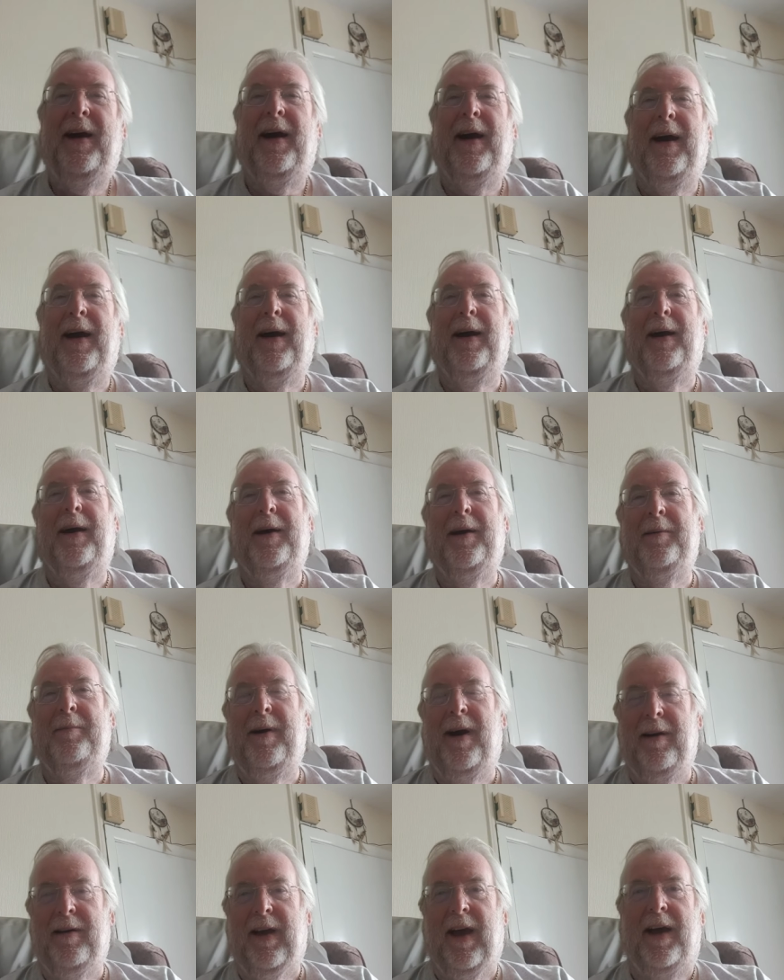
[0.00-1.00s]
um,
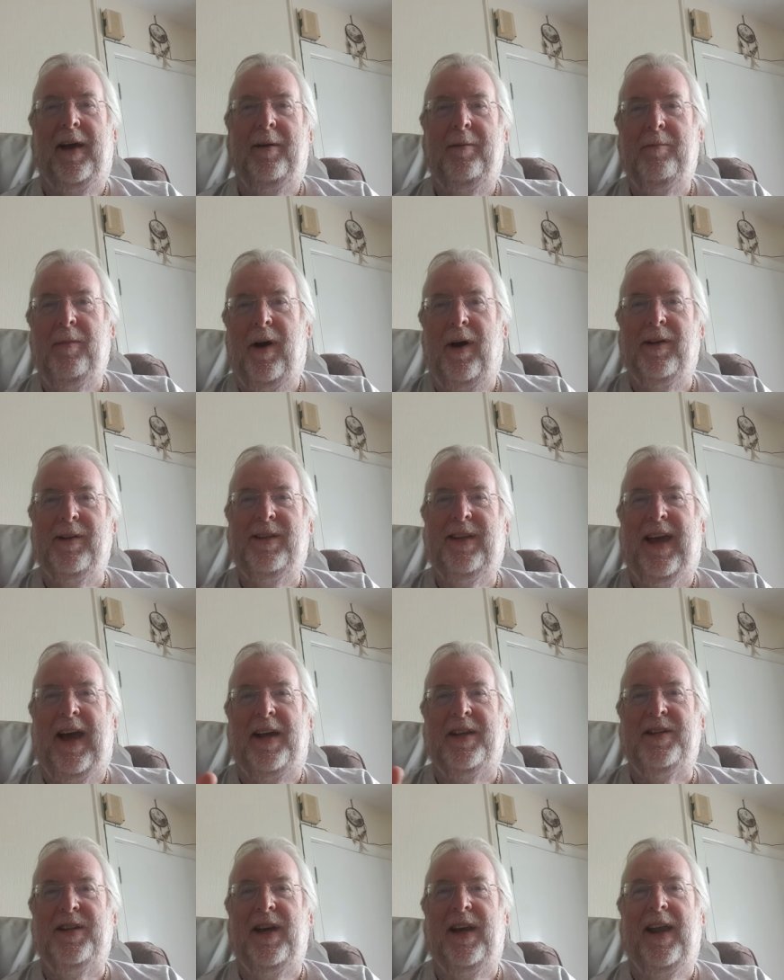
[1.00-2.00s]
okay, I'll
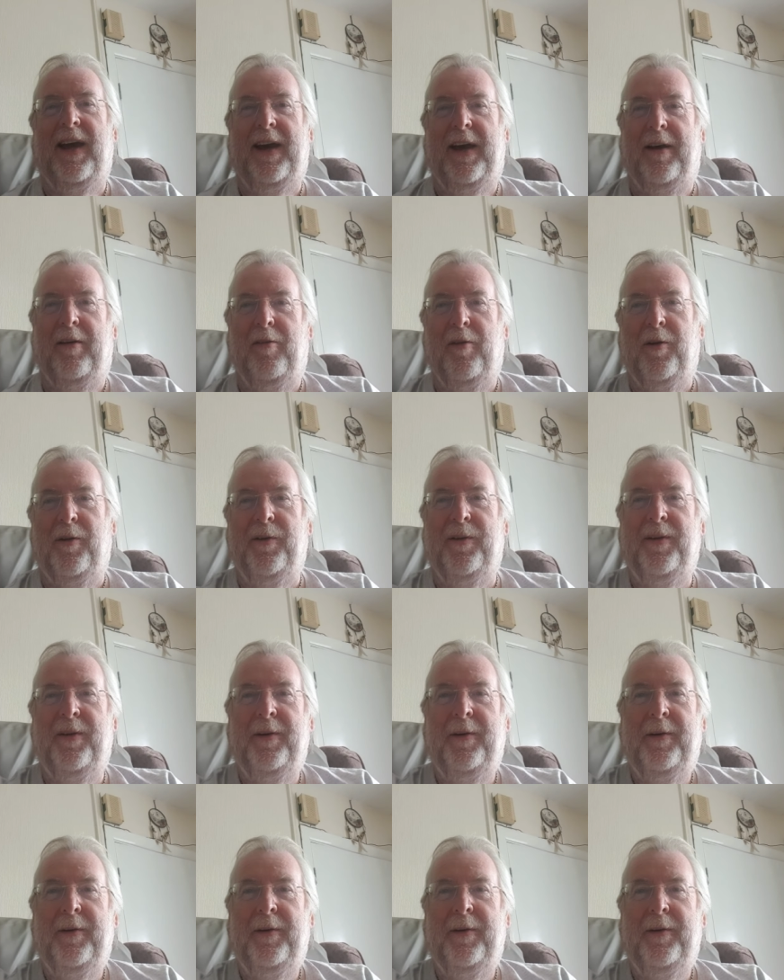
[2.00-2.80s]
catch you later on.